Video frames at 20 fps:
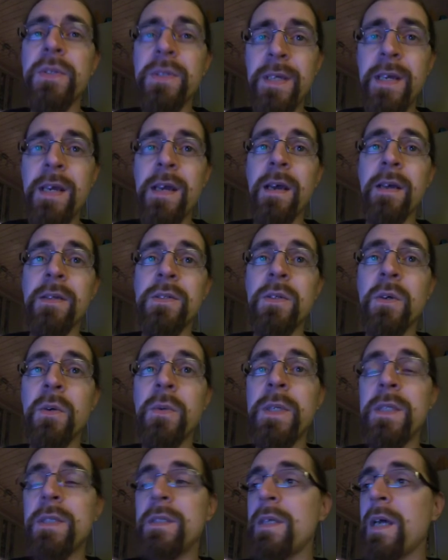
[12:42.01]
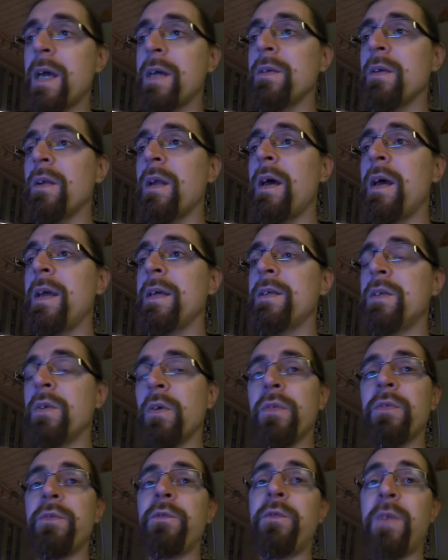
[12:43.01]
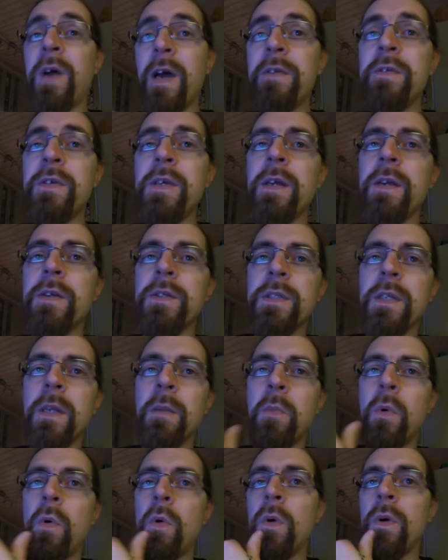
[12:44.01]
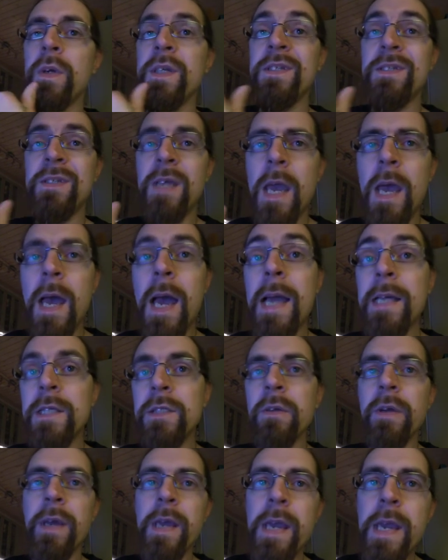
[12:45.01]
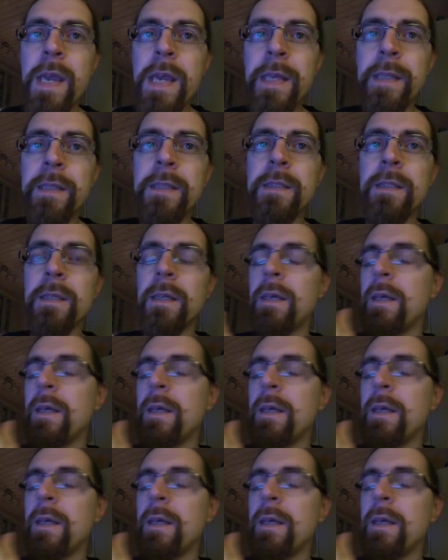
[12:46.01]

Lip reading: Yeah, so it's kind of like not 5 gears anymore, it's actually 8.